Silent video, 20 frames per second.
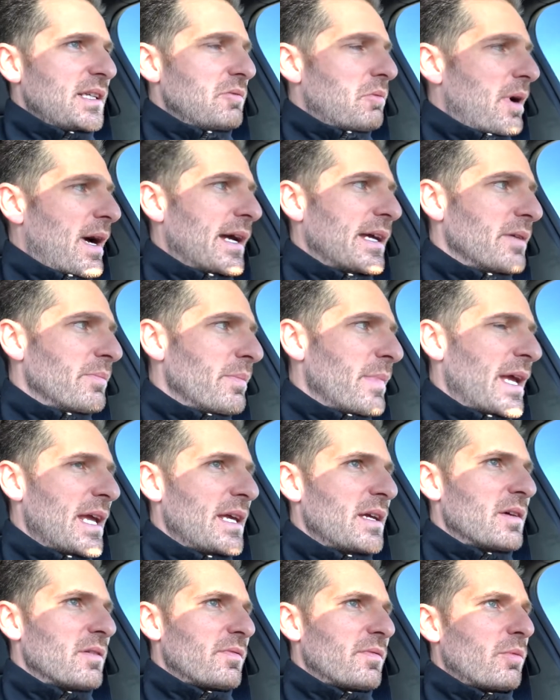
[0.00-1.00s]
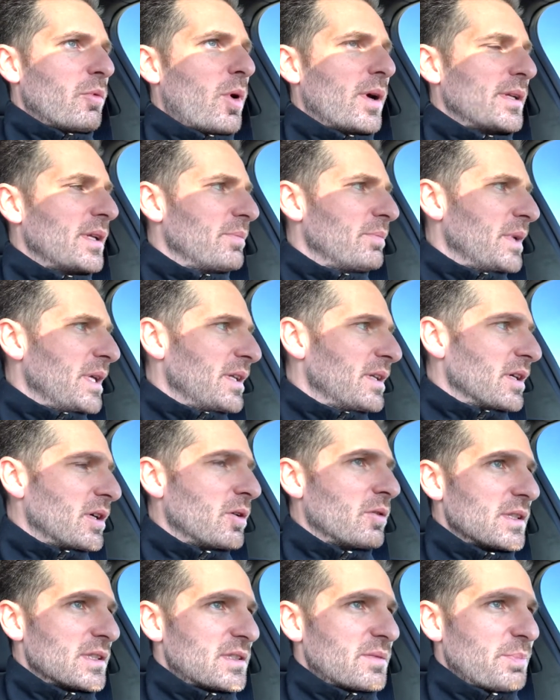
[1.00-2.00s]
why it may have wanted me to
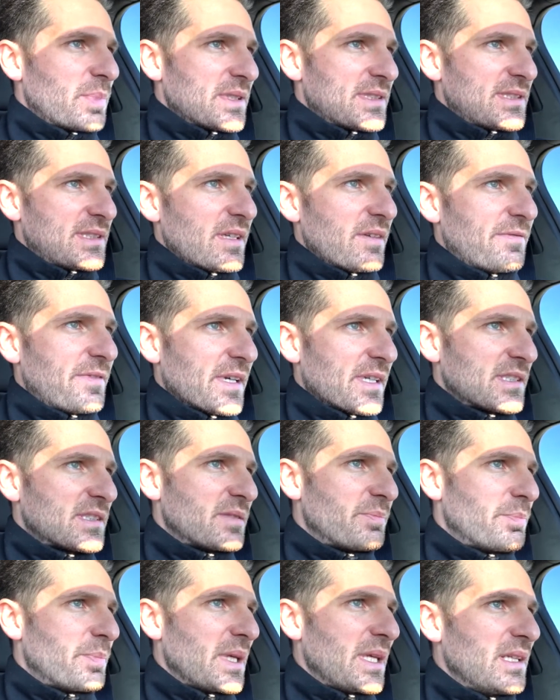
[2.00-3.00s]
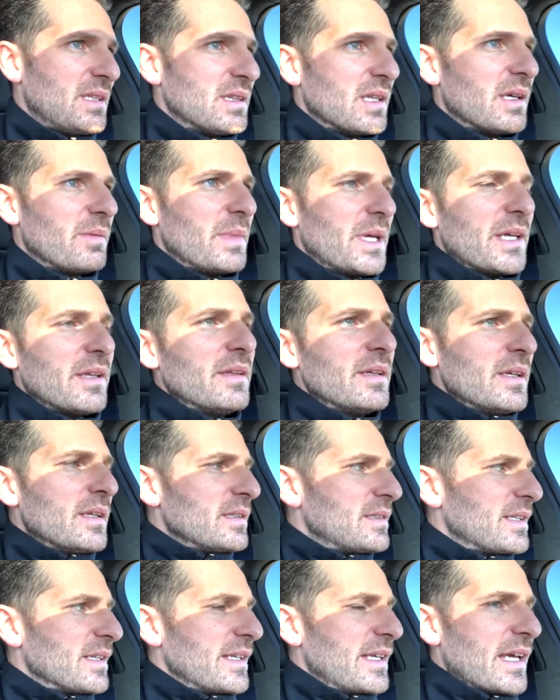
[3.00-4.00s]
go a specific speed limit
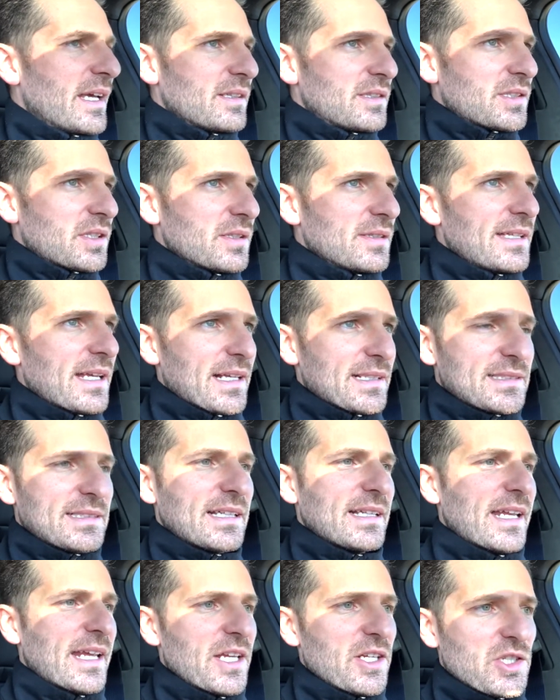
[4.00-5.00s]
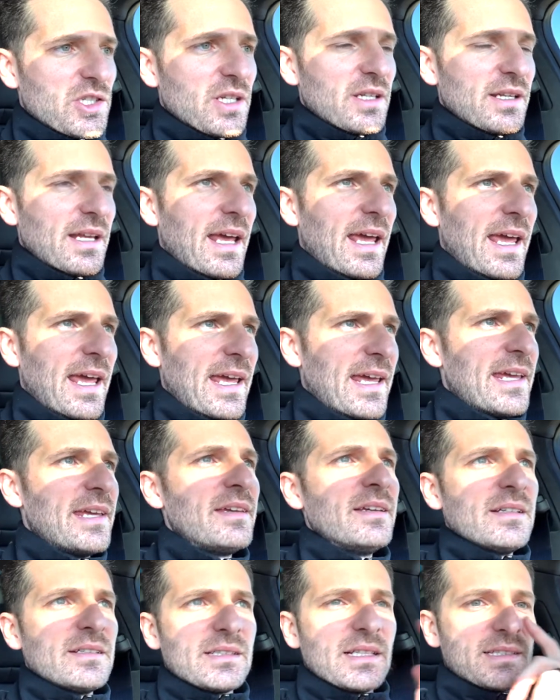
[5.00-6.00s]
to get to destination A
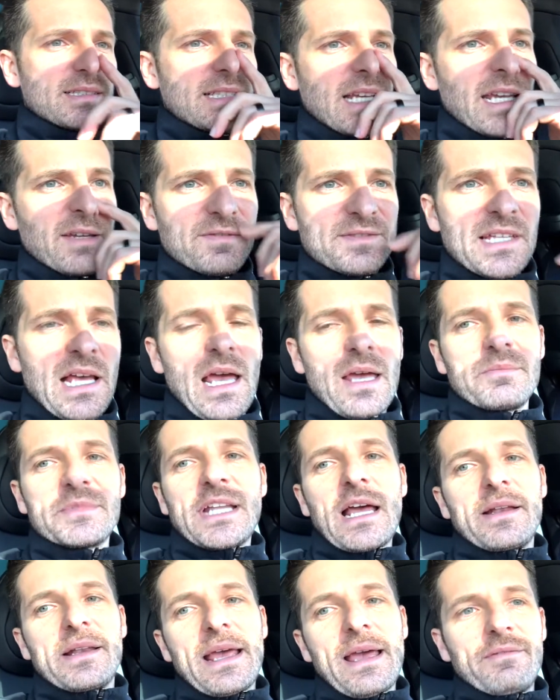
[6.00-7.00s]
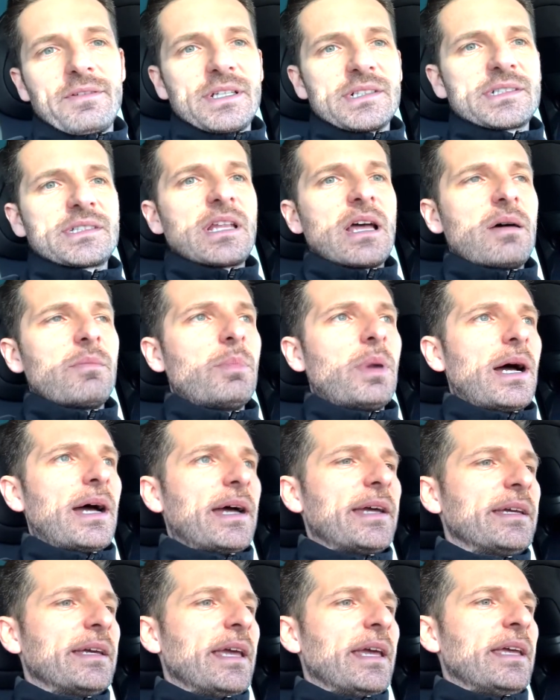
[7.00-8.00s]
to save time, not having to stop
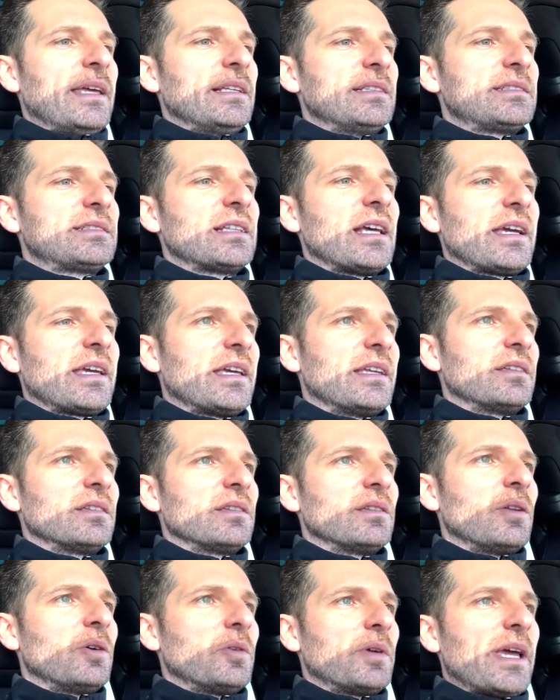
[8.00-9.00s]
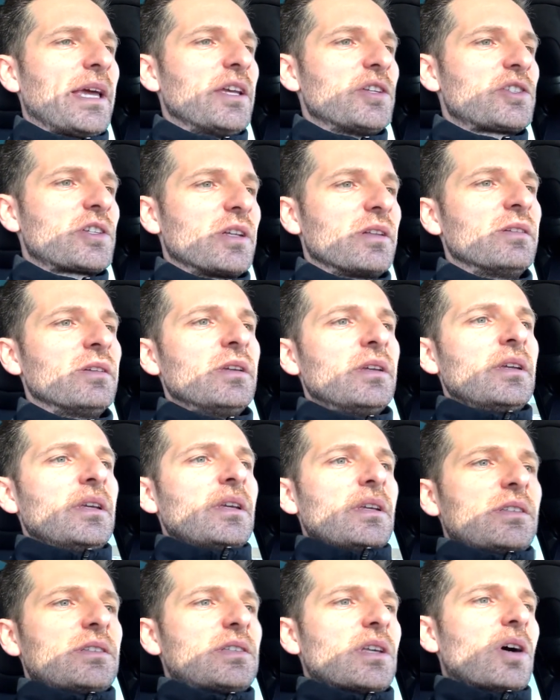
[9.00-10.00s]
by a second location.
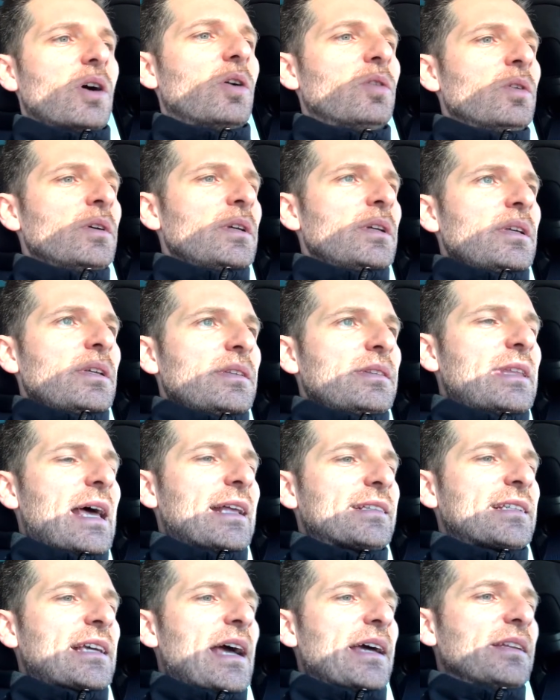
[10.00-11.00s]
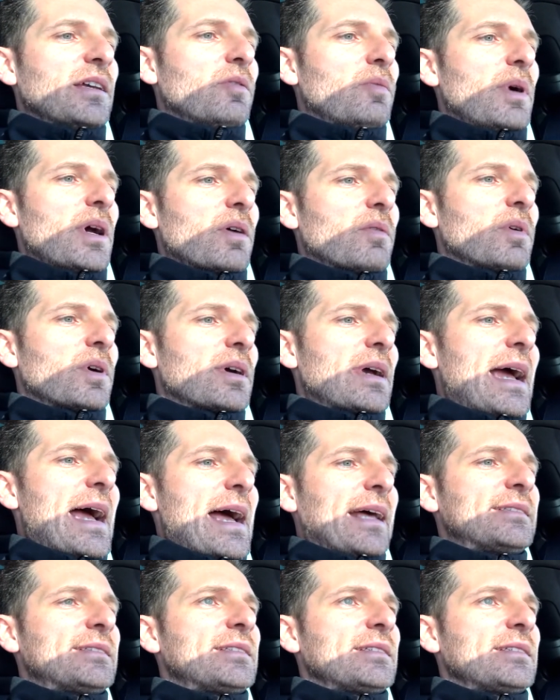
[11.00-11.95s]
So that's kind of where we're at